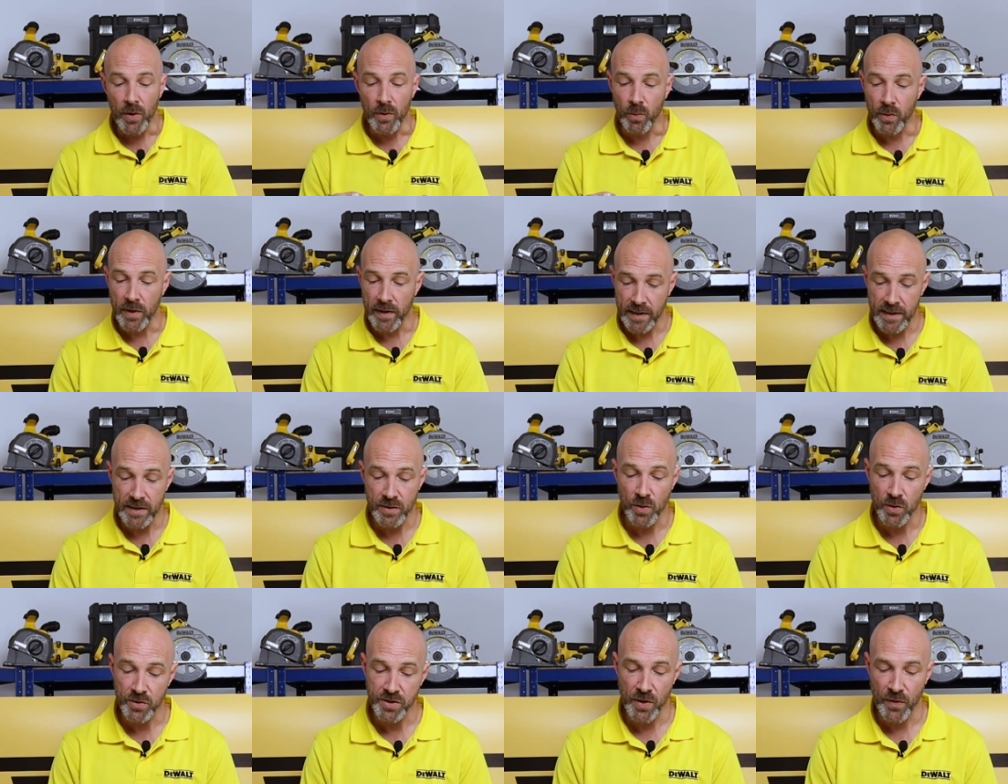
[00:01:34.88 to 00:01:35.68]
These
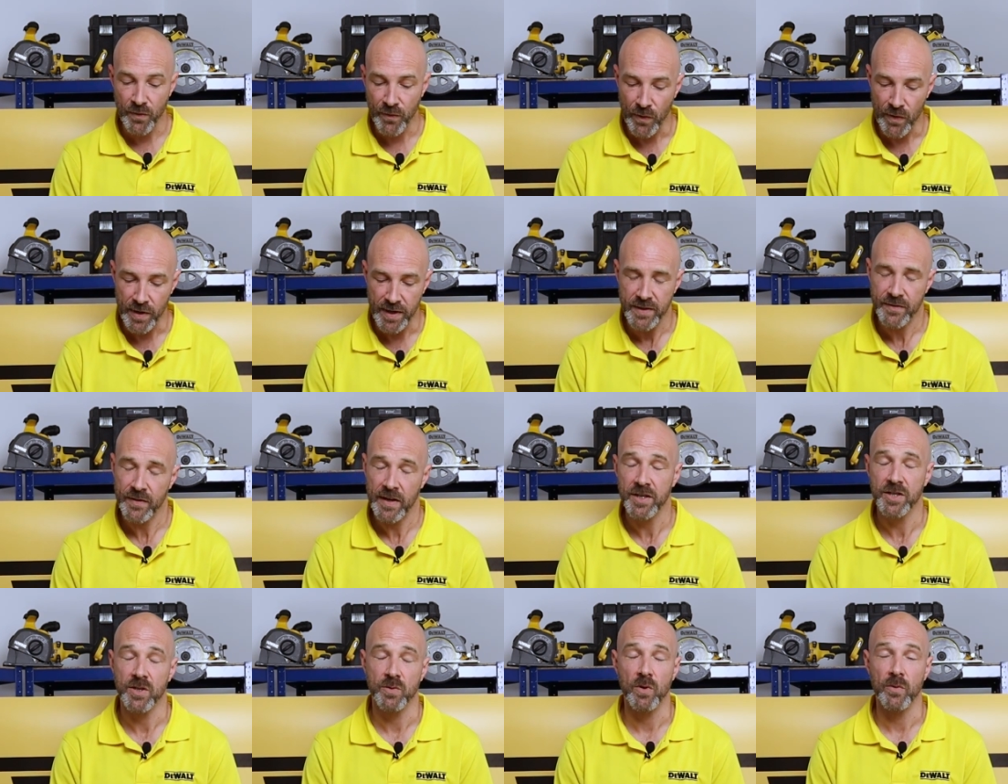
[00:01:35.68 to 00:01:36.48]
also
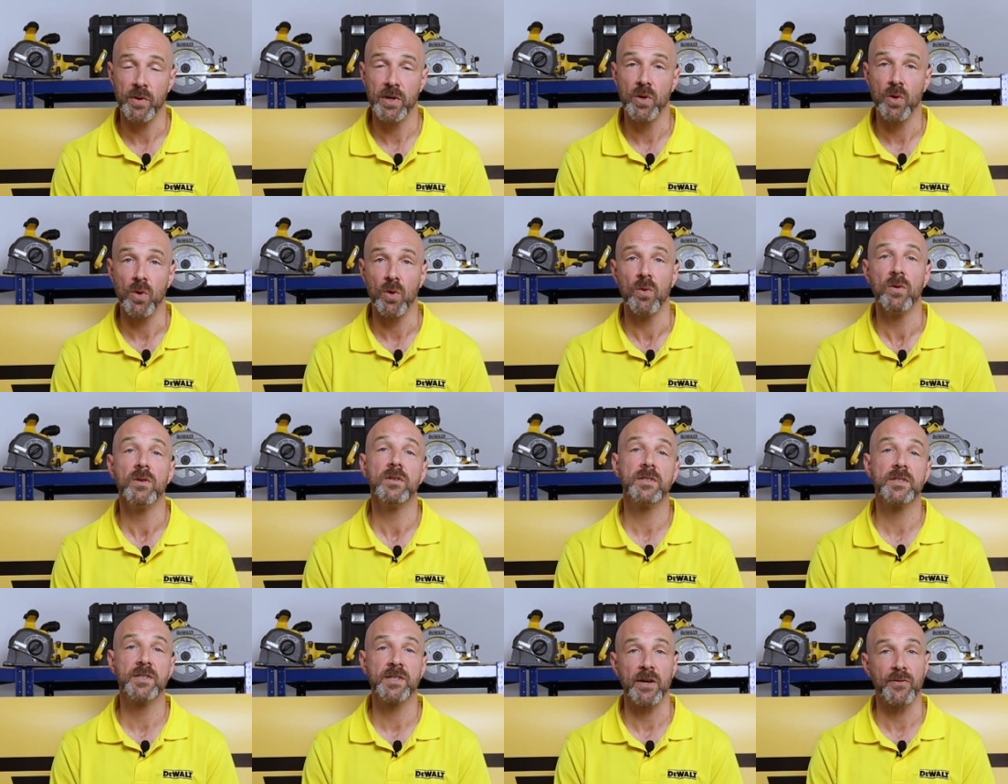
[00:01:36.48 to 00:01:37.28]
feature what we call
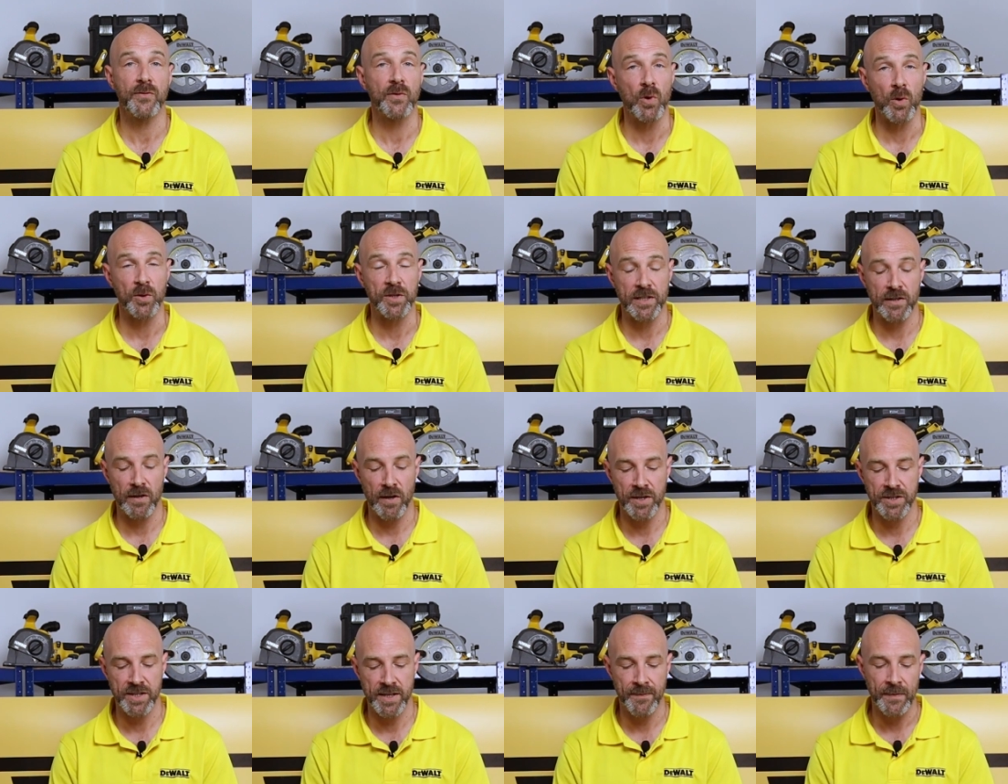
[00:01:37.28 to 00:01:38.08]
tough core
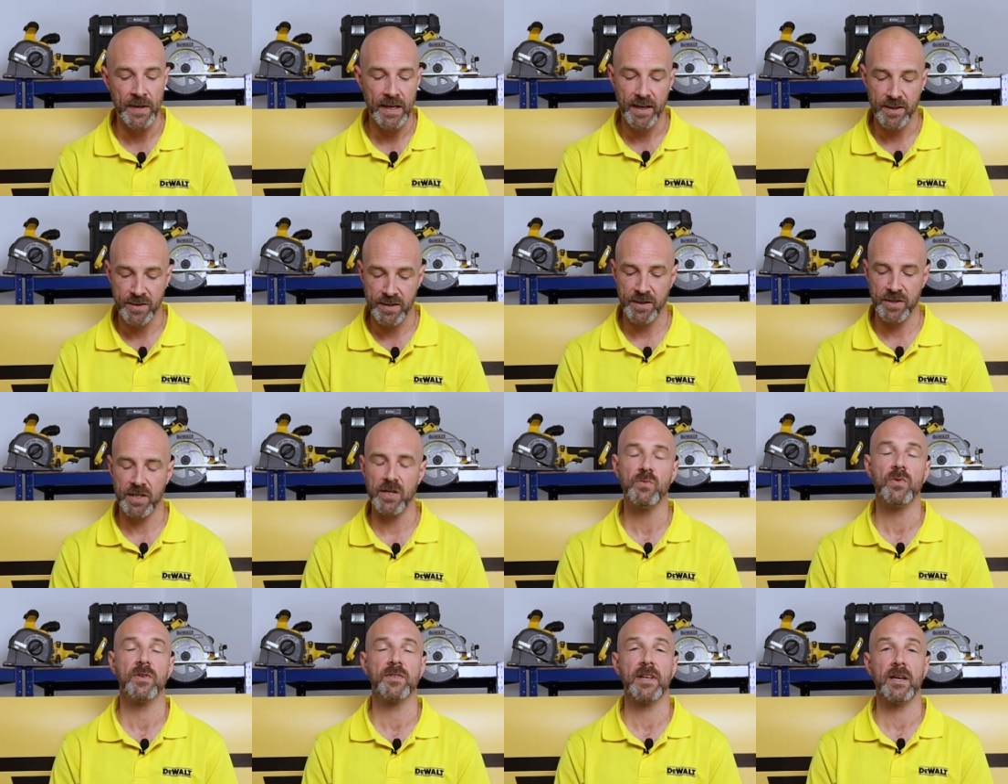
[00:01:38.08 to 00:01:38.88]
technology. Essentially
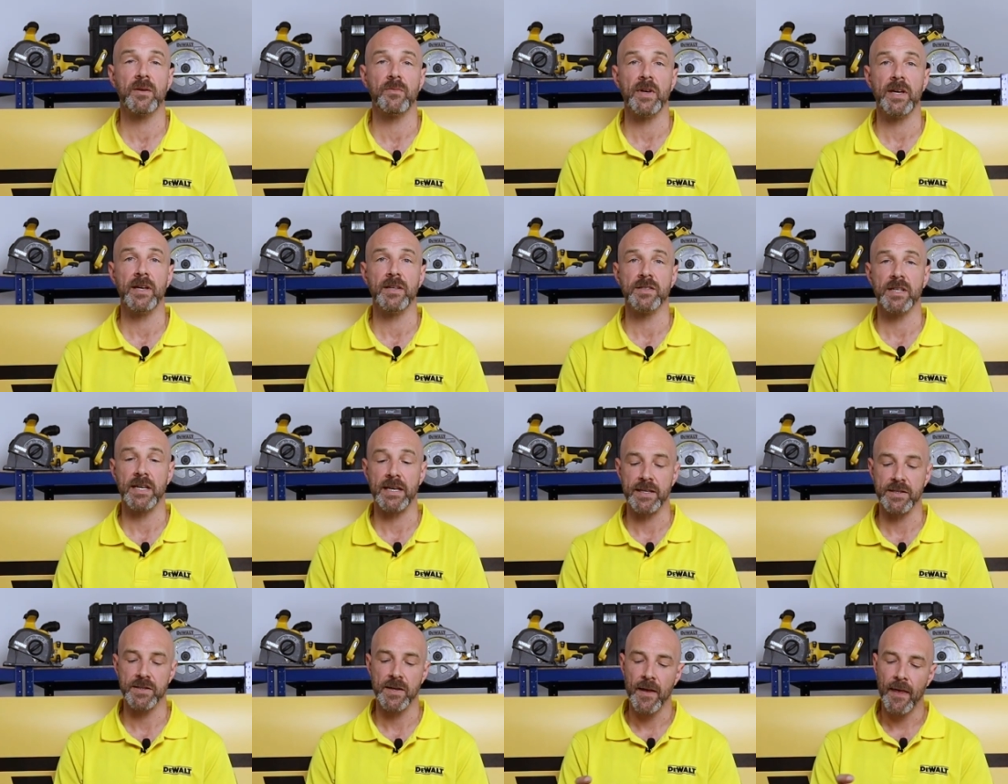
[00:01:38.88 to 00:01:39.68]
what that means
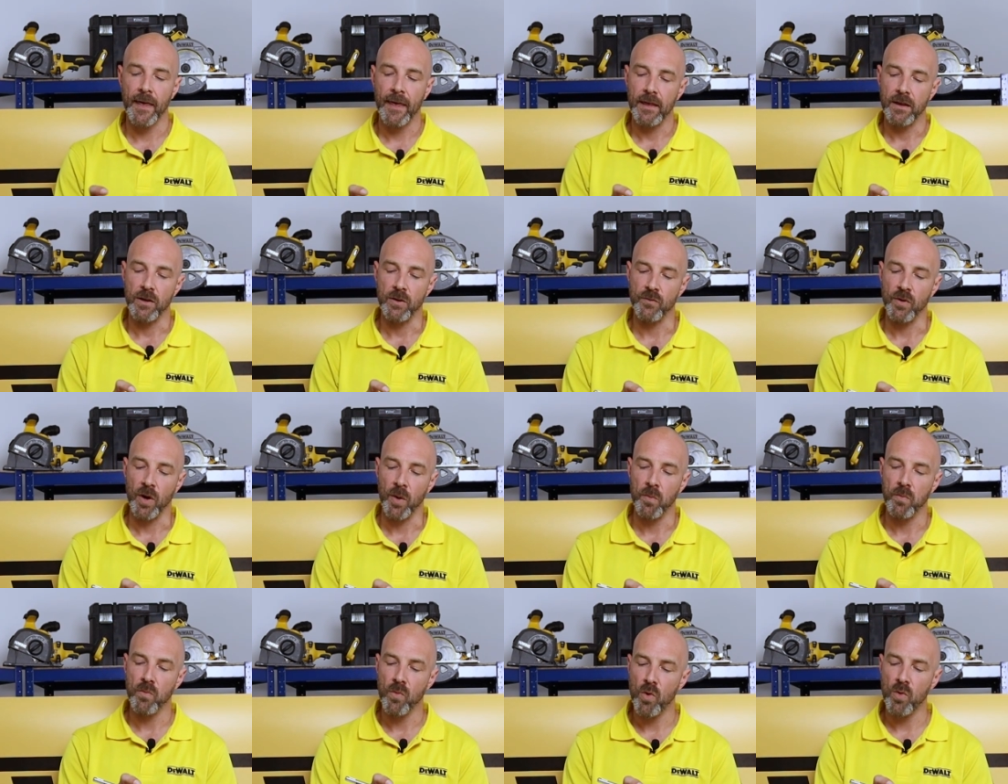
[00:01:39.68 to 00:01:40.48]
is you've
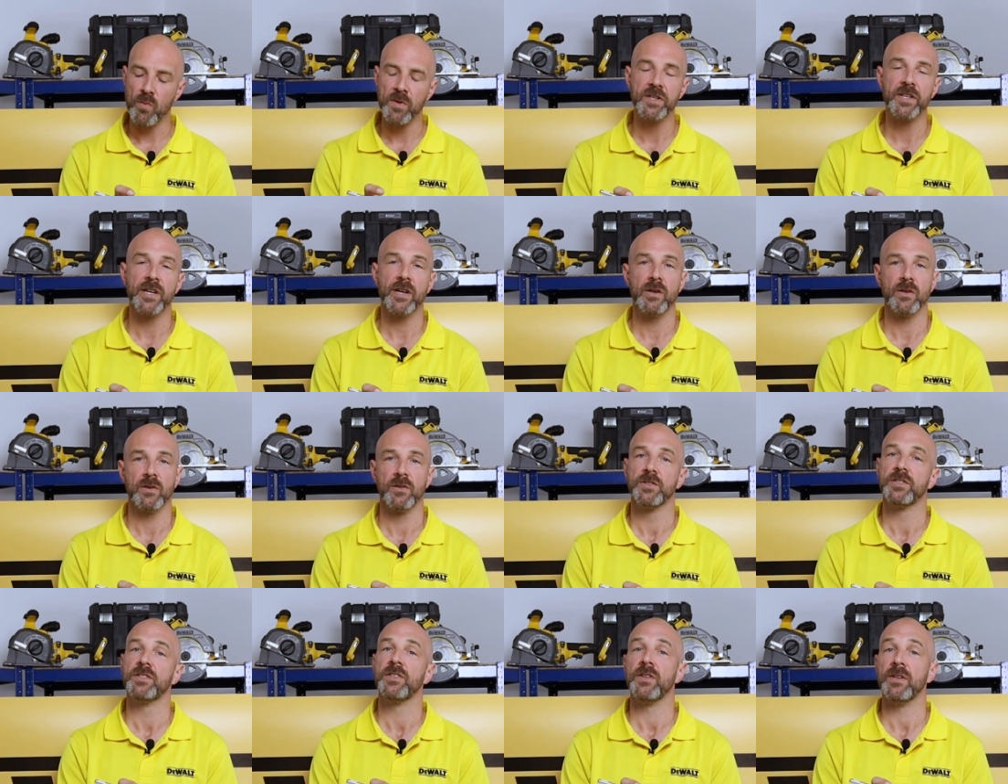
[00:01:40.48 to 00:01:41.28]
got more material
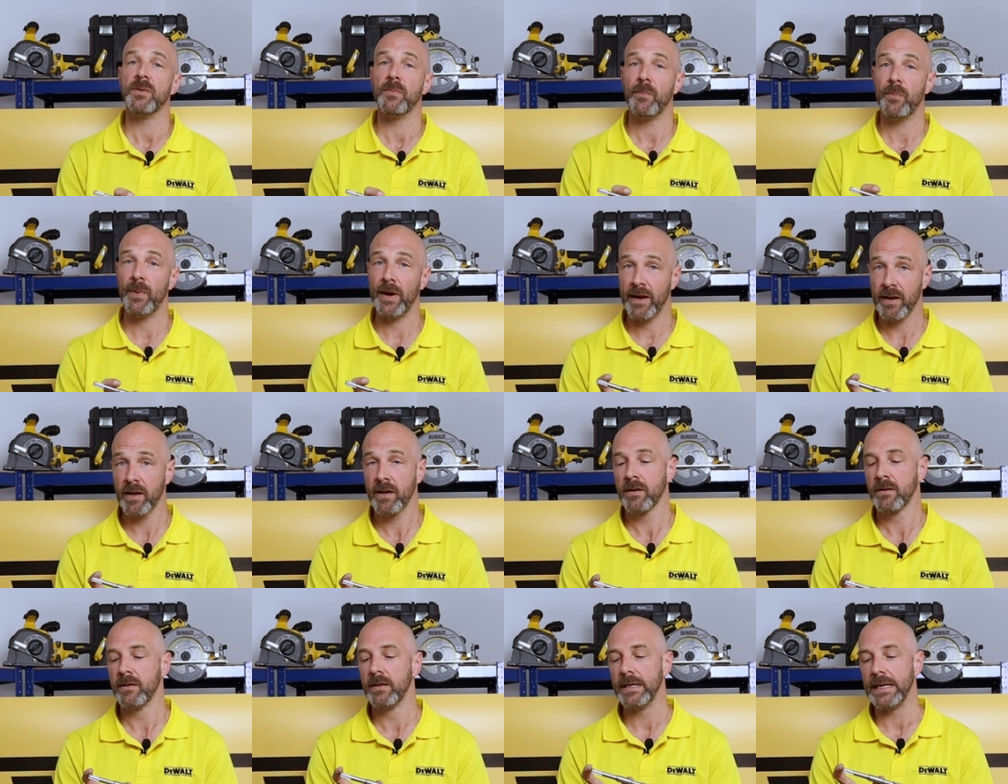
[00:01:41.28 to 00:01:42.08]
to the
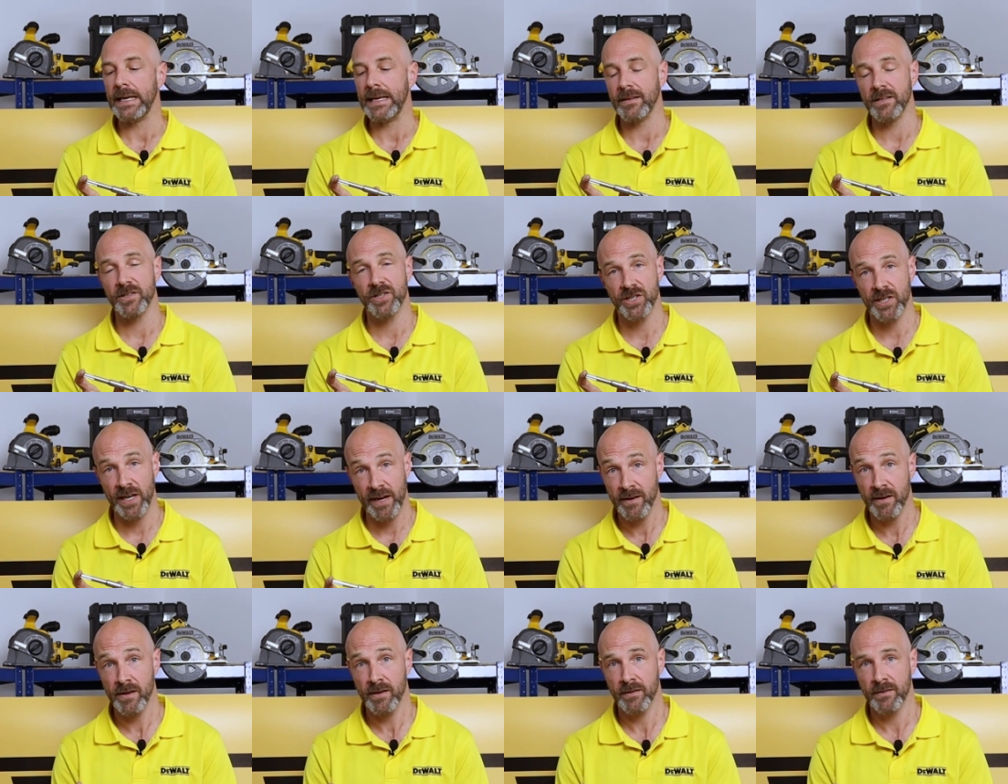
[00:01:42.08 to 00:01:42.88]
back in the
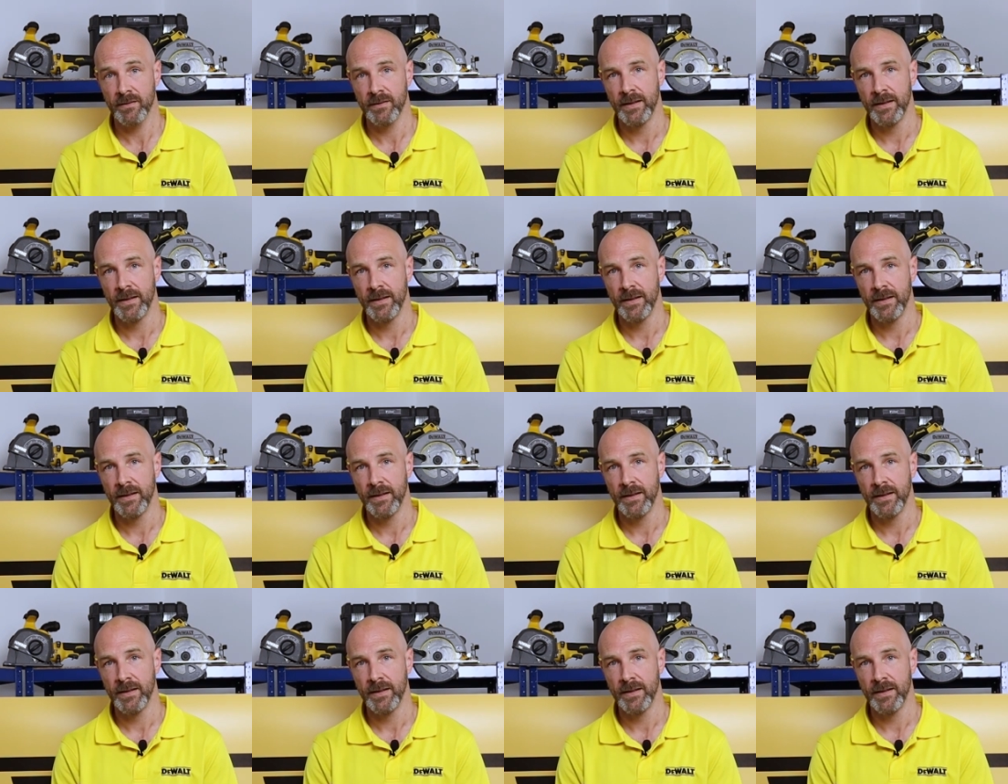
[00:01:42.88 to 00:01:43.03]
shank.